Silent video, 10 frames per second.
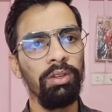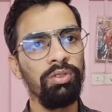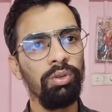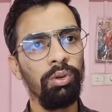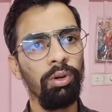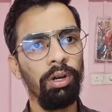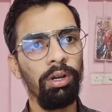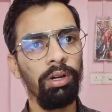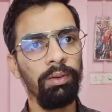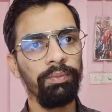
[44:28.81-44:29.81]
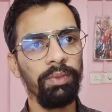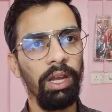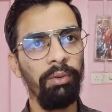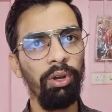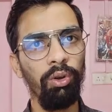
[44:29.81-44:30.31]
So
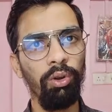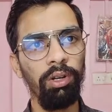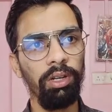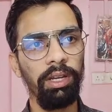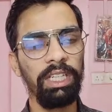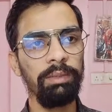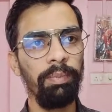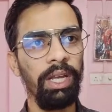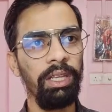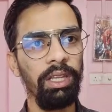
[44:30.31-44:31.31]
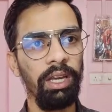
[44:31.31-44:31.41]
I will not explain